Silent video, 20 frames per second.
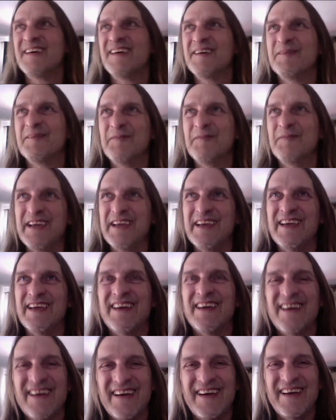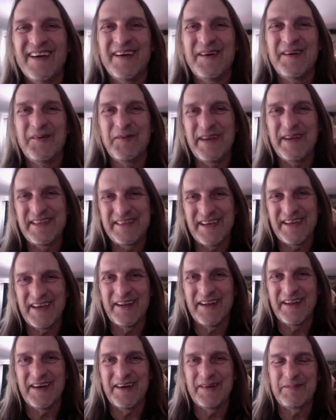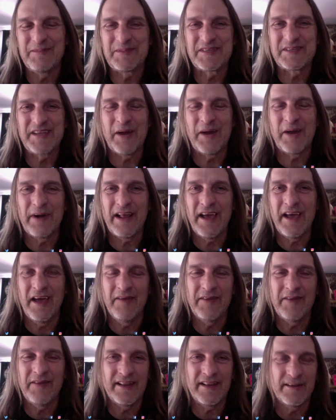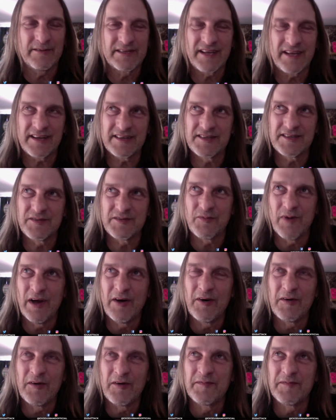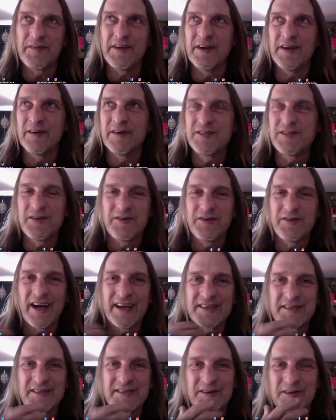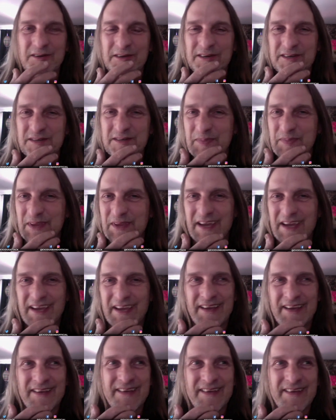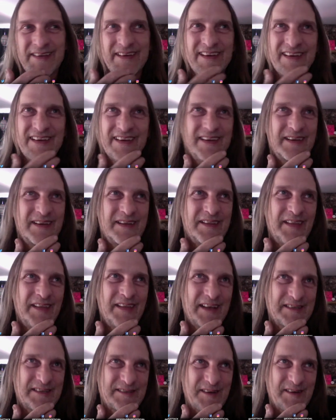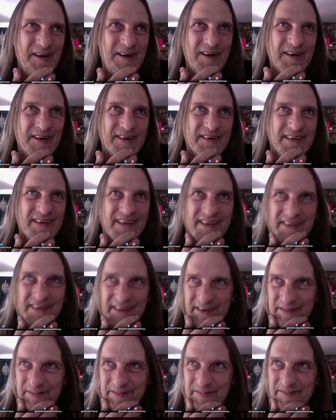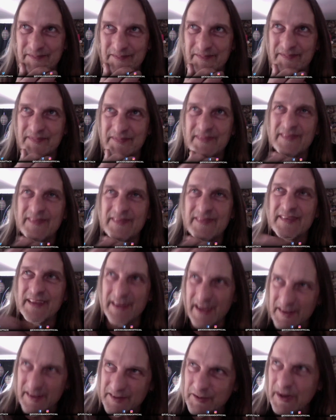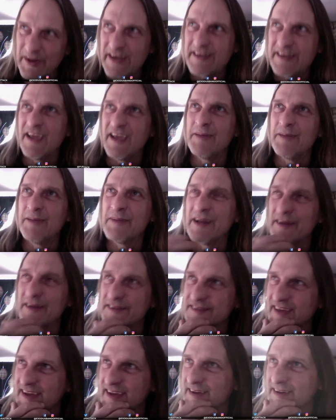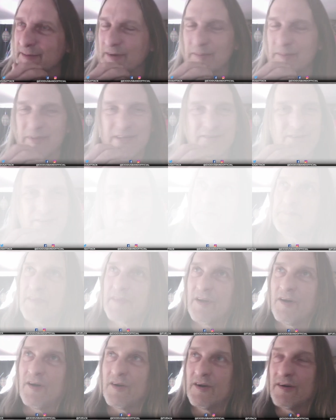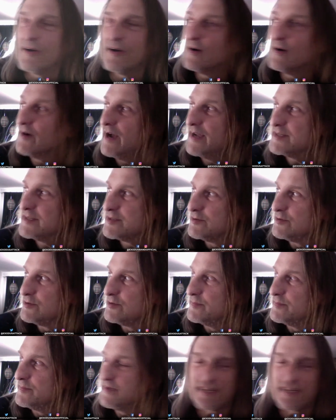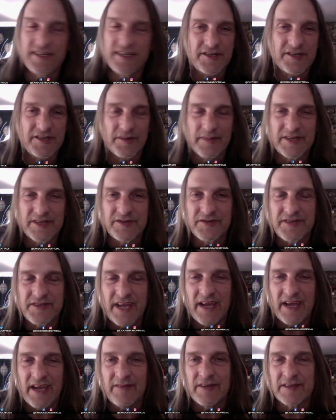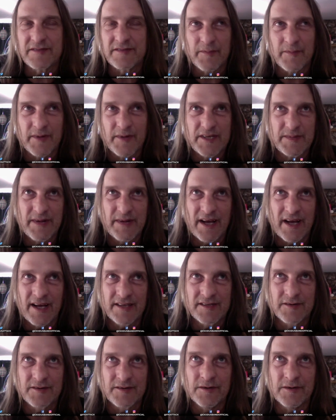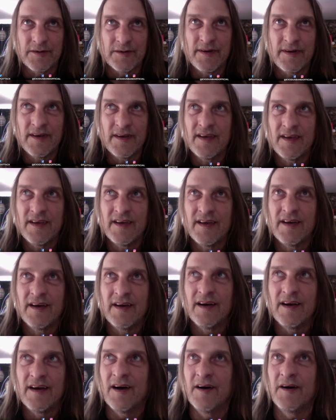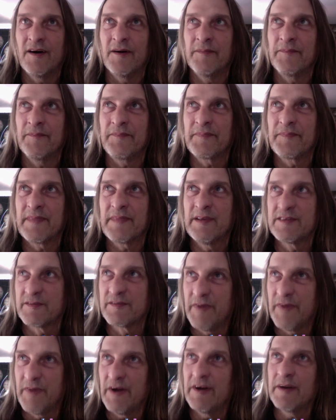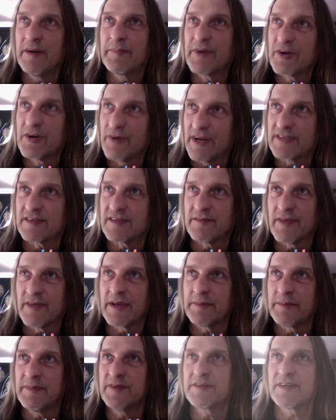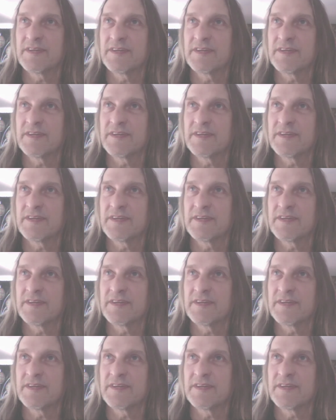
We we did uh Stairway to Heaven, and there was like twelve, you know, junior high schoolers playing that song. And then then eighth grade came and I was like, I want to play drums. Our our high school music teacher, Mr. Davis from Richmond High School, um, he was a very progressive like music